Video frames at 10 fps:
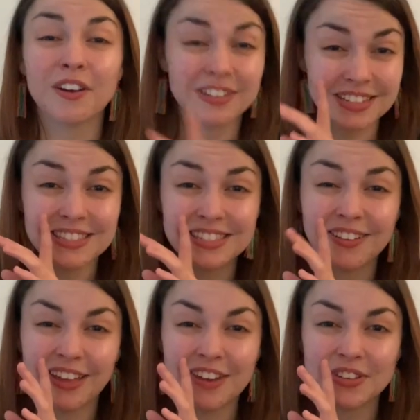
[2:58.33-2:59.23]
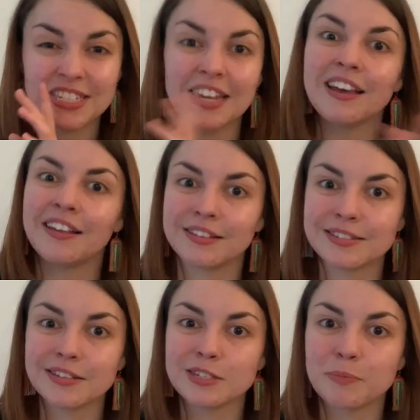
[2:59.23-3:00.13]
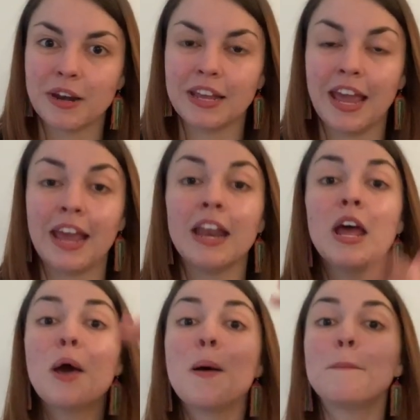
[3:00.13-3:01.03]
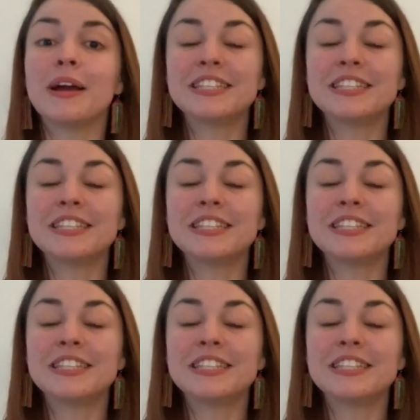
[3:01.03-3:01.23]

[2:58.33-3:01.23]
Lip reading: because that's still kind of a dig and that's still spreading hate. By